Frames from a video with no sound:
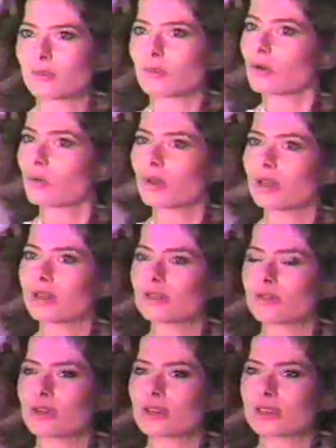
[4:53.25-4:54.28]
I think they're more
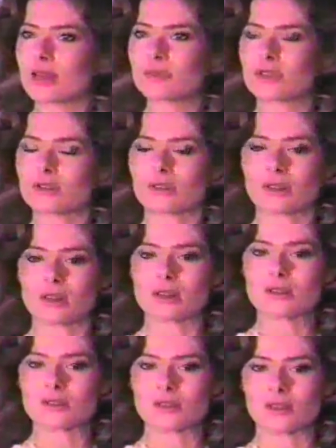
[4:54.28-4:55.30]
willing to accept
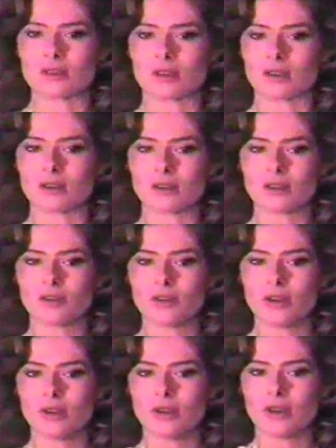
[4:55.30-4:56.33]
certain things, and uh,
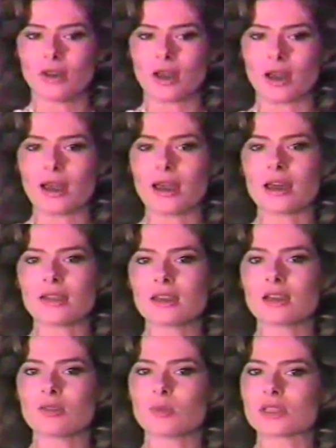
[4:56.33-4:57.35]

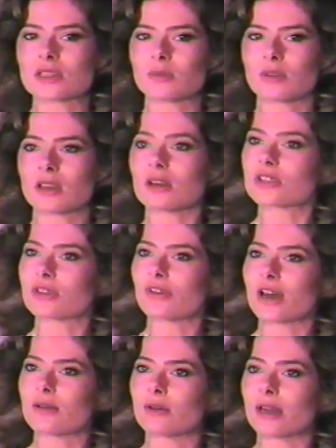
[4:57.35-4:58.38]
I, I think it would be something else
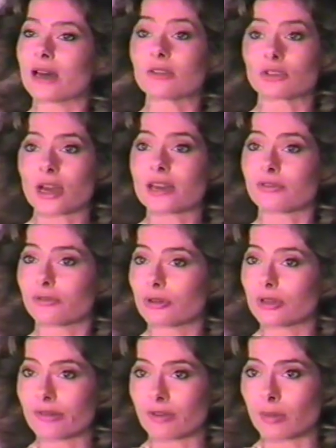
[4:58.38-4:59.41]
if I went out and tried to
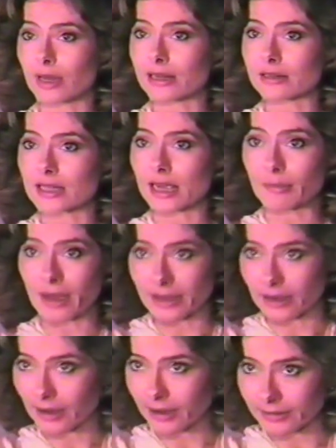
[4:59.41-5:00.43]
fool everybody and say,
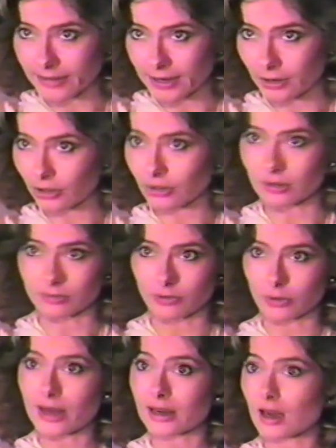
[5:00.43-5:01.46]
my God, that girl,
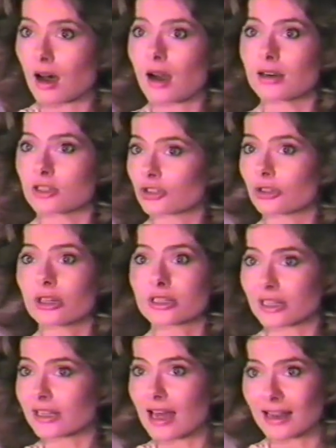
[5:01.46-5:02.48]
Veronica Hart, sure
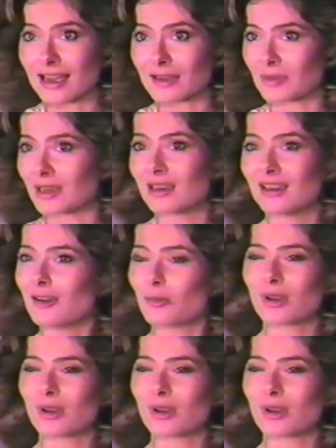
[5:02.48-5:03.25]
looks a lot like me.